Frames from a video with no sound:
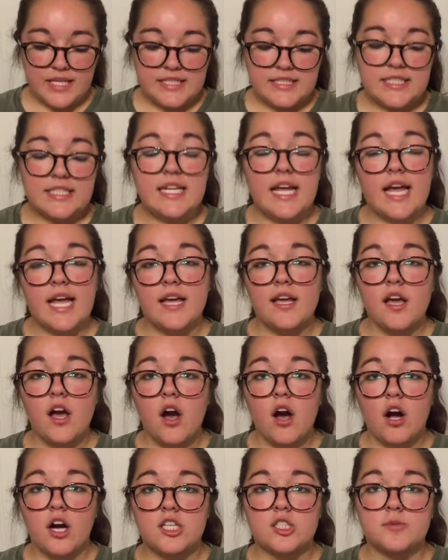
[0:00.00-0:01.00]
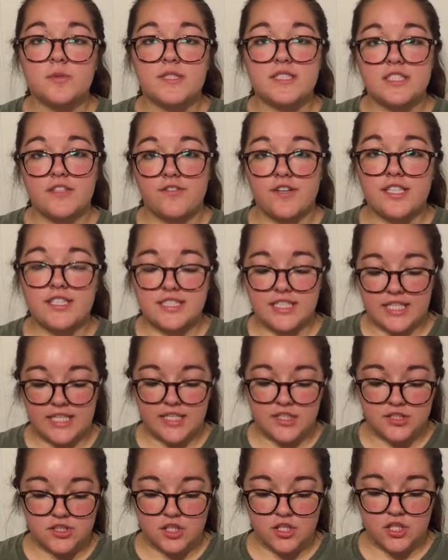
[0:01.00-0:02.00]
Today, our specific
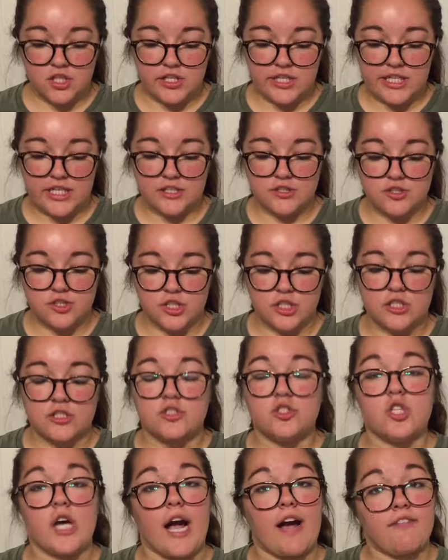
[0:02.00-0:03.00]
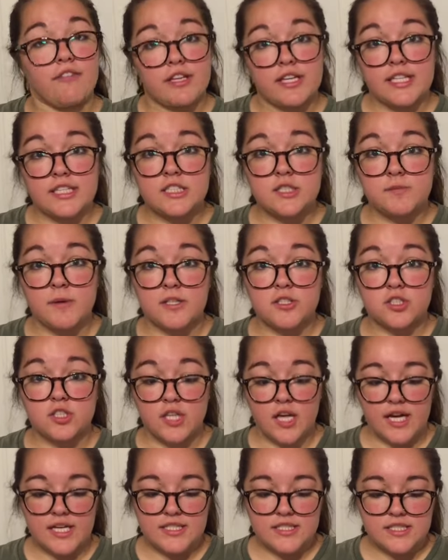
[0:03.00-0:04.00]
TEKs are going to concern traveling in
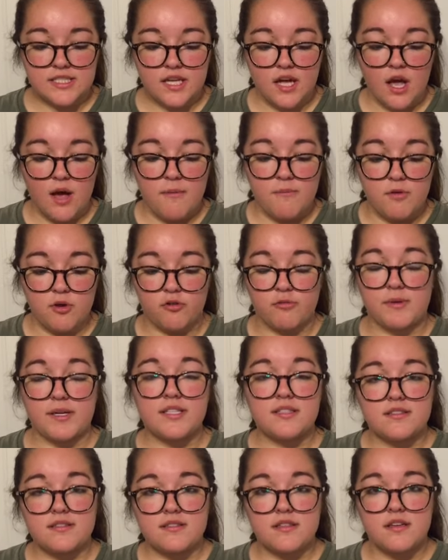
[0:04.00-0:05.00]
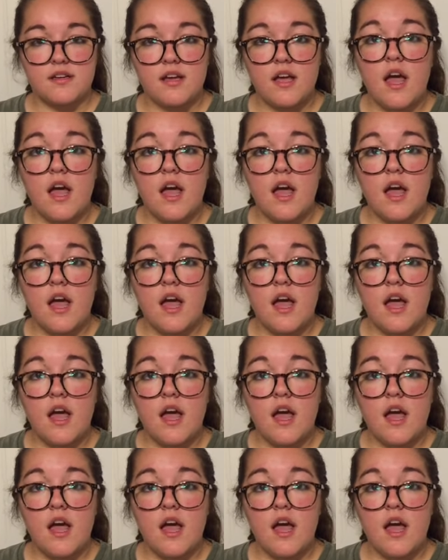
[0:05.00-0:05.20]
specialized movements,